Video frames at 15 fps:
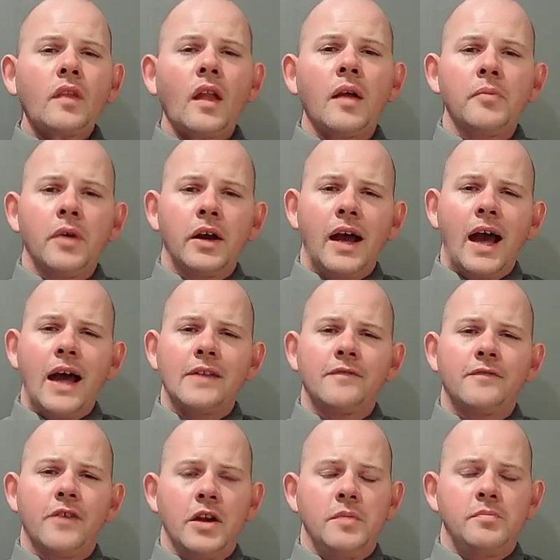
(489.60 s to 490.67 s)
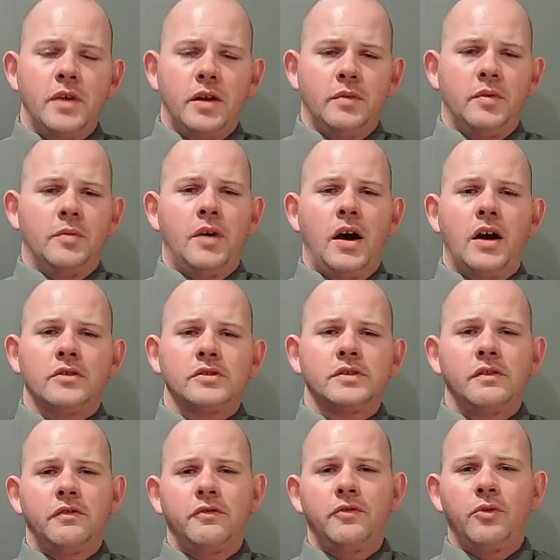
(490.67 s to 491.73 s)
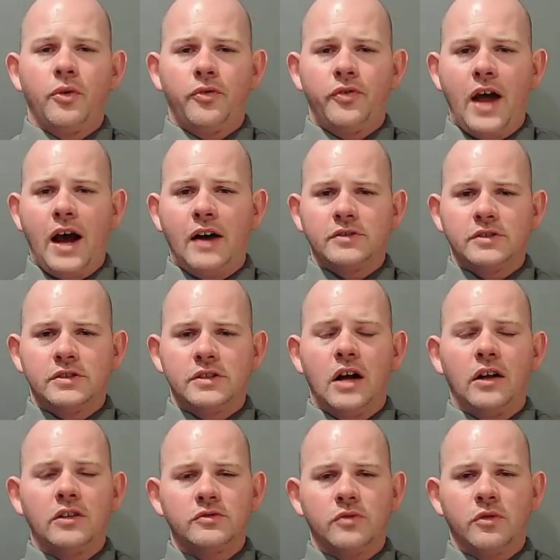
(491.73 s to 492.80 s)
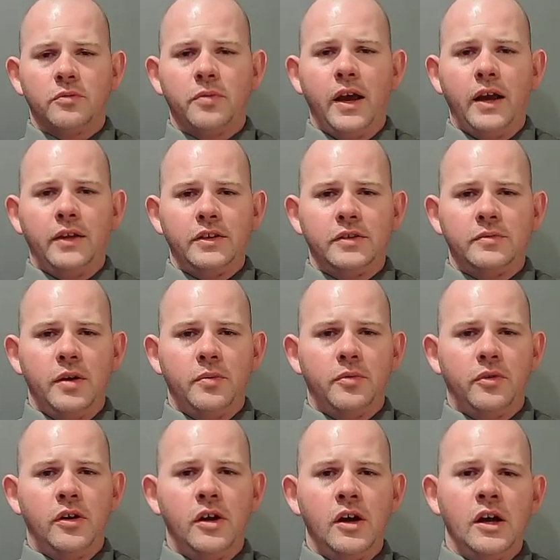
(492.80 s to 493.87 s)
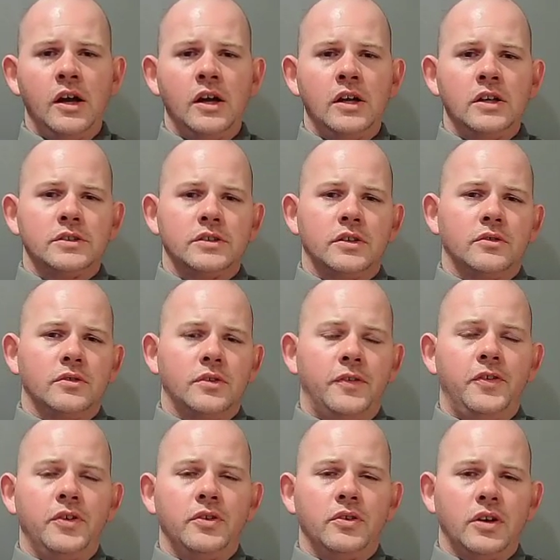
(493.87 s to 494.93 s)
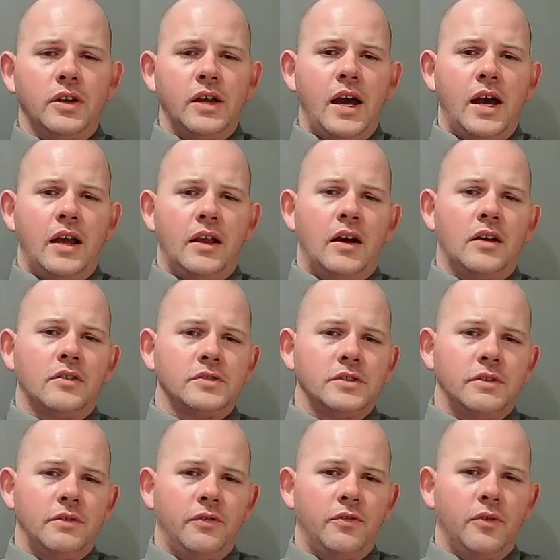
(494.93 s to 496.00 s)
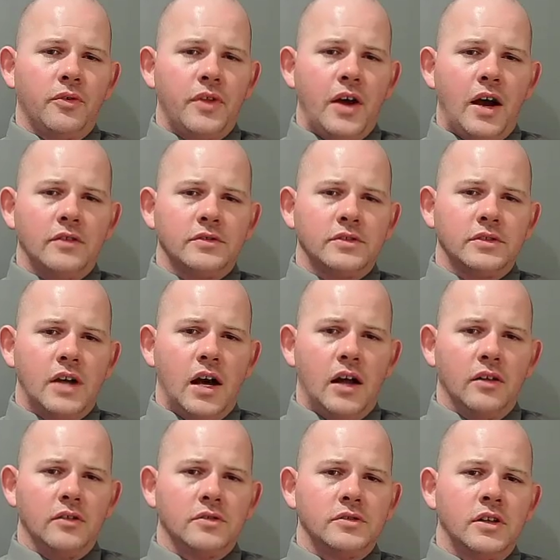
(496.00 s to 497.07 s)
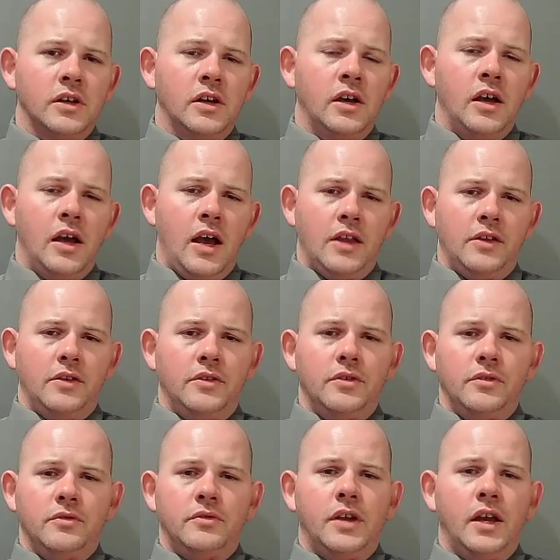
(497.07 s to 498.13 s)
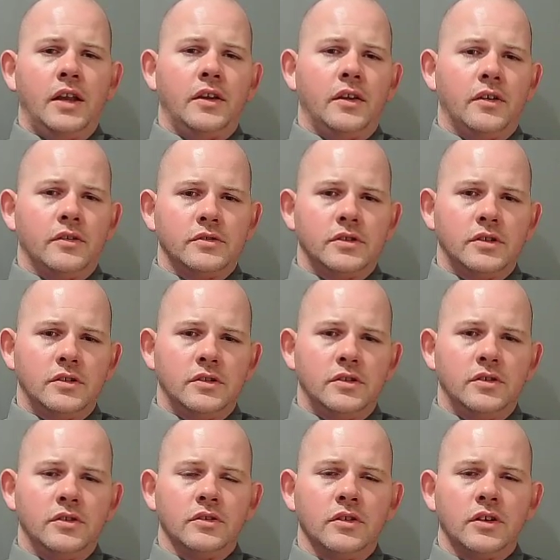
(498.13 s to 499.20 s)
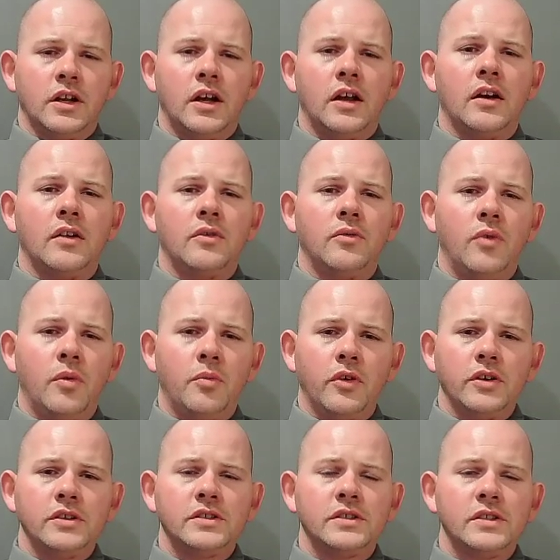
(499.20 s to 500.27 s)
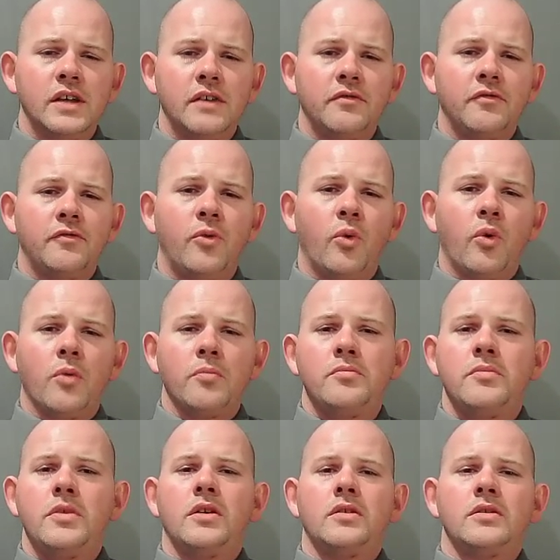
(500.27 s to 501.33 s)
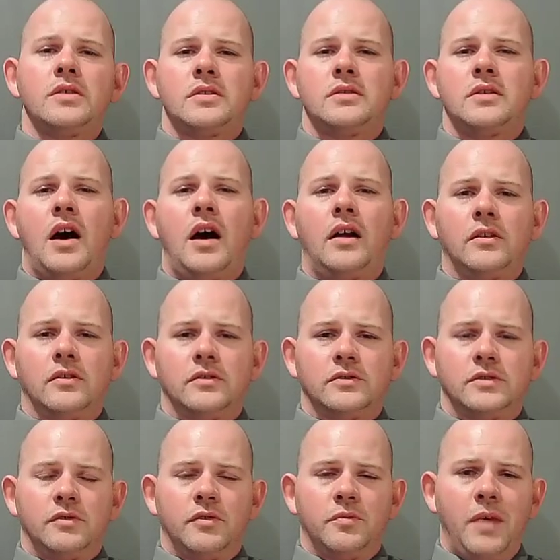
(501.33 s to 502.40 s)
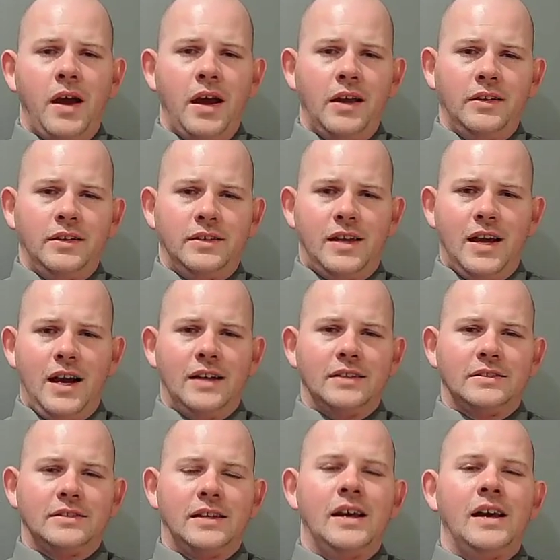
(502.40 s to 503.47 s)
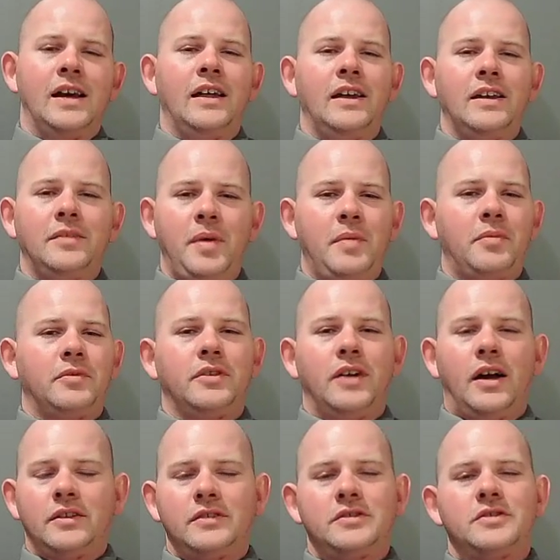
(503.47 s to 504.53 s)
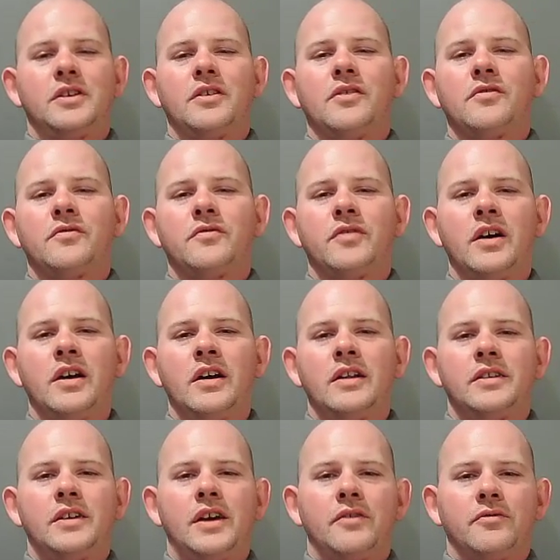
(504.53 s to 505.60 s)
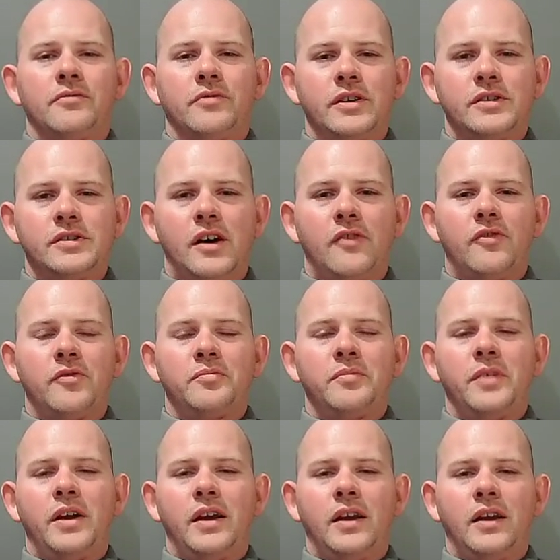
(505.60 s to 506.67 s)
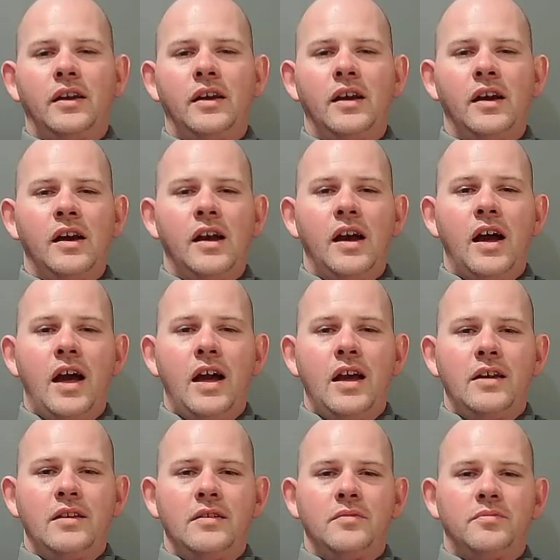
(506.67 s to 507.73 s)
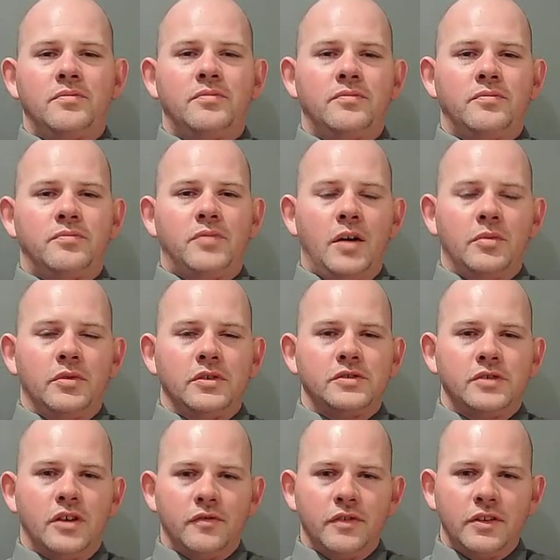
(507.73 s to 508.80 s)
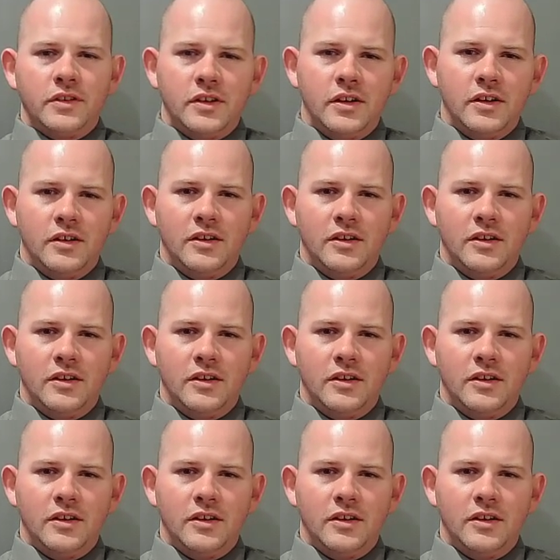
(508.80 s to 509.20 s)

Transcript: But at a very minimum, $174,000 what we're paying these people. So if you look at $174,000 and you do 10 years, you're looking at $1.74 million that we're paying these guys. These people do not deserve to get rich off of being a public servant.